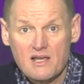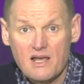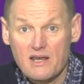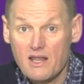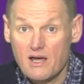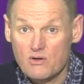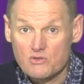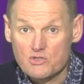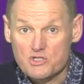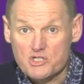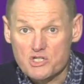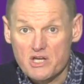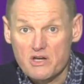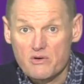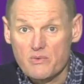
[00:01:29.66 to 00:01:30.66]
A lounge
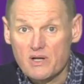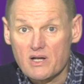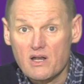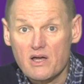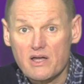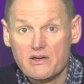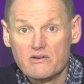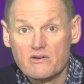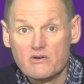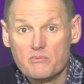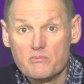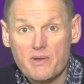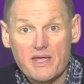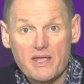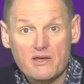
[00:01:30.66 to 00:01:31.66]
chair, recliner or
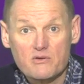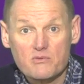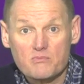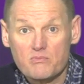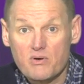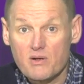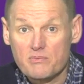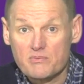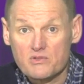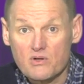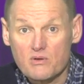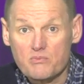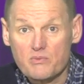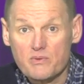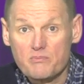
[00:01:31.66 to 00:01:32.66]
bed propped
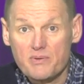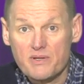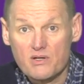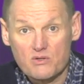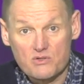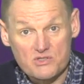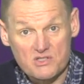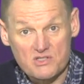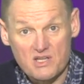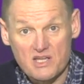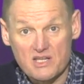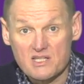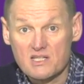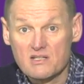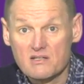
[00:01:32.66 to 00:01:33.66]
up with pillows is
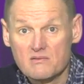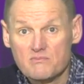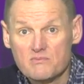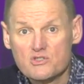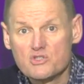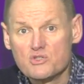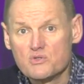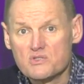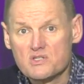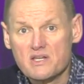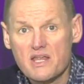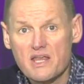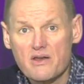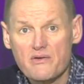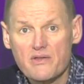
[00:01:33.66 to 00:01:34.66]
ideal. Choose an
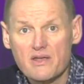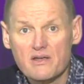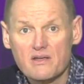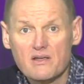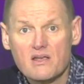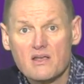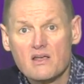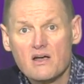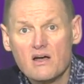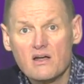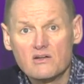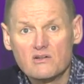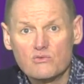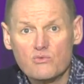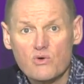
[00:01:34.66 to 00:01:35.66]
area
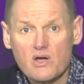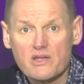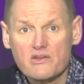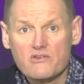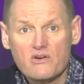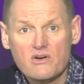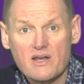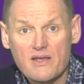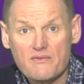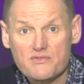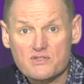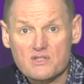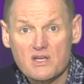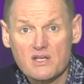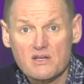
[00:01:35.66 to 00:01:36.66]
on the right or left
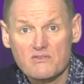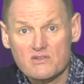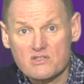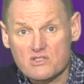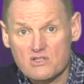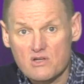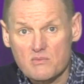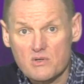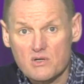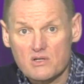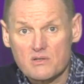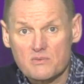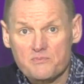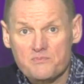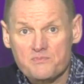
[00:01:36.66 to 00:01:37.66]
side of the
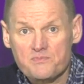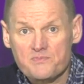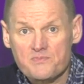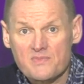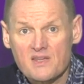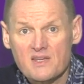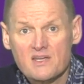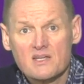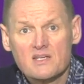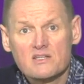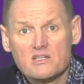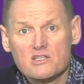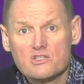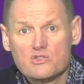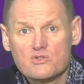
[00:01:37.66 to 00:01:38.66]
stomach.
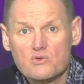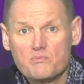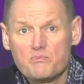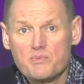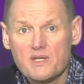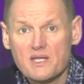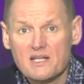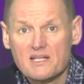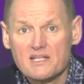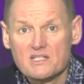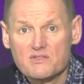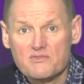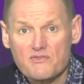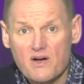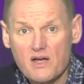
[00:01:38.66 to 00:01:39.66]
This should be at
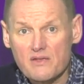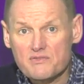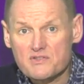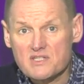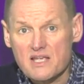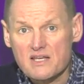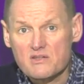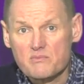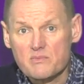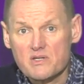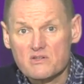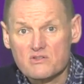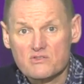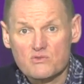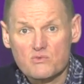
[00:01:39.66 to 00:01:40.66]
least 5
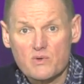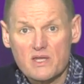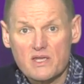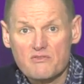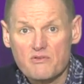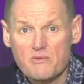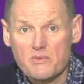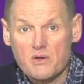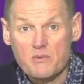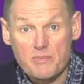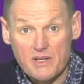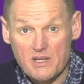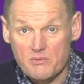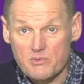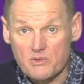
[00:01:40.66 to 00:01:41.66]
centimeters away from your
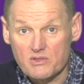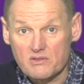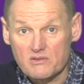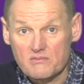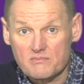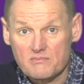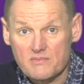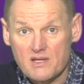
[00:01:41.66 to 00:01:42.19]
belly button